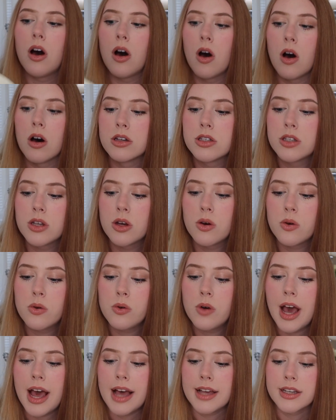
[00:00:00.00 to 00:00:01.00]

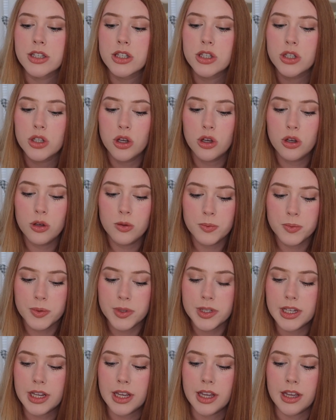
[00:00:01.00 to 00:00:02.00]
Also as
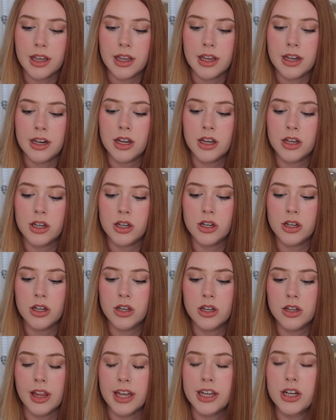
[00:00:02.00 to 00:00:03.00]
scoops in
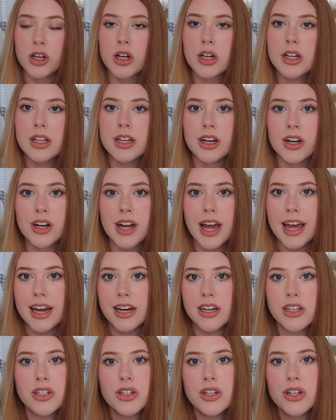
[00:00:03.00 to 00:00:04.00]
like your clear
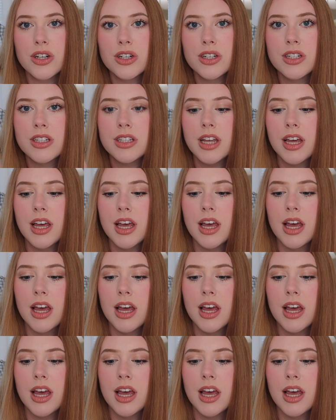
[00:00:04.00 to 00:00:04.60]
canisters.